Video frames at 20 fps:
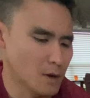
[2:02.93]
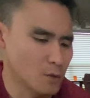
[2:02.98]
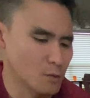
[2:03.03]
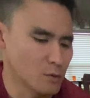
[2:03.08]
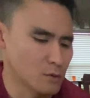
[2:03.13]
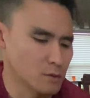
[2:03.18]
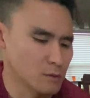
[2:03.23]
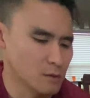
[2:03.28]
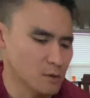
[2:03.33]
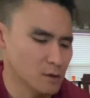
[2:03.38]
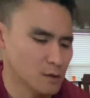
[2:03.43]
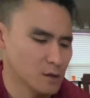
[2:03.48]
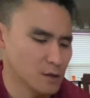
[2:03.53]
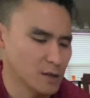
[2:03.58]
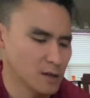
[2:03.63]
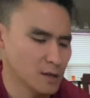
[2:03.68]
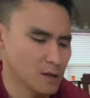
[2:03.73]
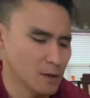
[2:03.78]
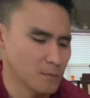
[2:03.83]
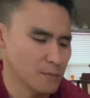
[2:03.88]
I will
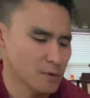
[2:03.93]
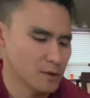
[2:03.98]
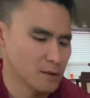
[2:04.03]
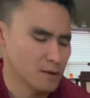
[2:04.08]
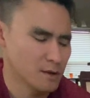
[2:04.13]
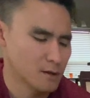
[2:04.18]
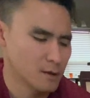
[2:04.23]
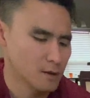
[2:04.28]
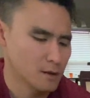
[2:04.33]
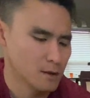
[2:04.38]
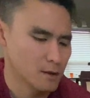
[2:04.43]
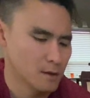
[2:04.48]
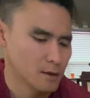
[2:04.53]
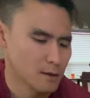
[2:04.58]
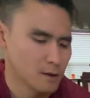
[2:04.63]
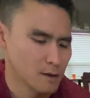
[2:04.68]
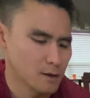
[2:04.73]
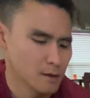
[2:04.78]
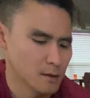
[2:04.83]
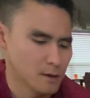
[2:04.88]
clean up
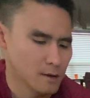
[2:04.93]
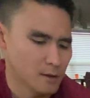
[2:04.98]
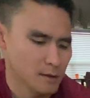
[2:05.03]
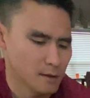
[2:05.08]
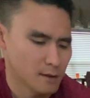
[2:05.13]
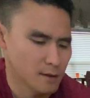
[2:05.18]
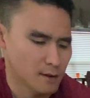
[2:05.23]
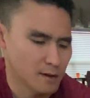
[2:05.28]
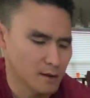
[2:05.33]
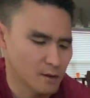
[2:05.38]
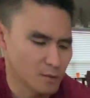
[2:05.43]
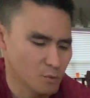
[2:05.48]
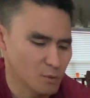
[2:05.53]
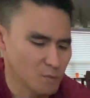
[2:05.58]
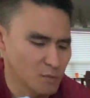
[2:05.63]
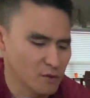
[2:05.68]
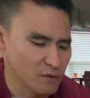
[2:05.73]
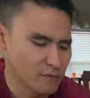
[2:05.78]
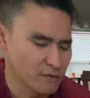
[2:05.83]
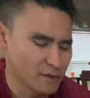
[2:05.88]
and
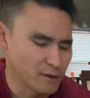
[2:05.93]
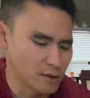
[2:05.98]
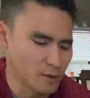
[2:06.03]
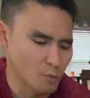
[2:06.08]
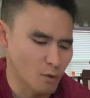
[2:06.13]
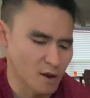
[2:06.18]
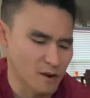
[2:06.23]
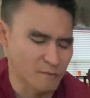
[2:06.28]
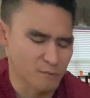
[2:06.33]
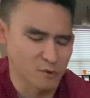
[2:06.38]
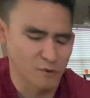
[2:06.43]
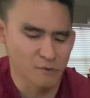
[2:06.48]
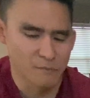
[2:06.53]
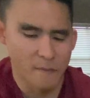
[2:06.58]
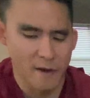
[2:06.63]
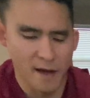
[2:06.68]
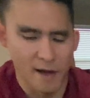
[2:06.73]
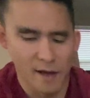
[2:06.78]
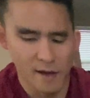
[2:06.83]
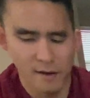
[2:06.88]
remove the waterproof
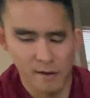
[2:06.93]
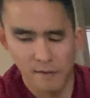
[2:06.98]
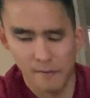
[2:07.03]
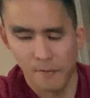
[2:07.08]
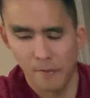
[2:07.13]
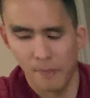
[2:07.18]
pad.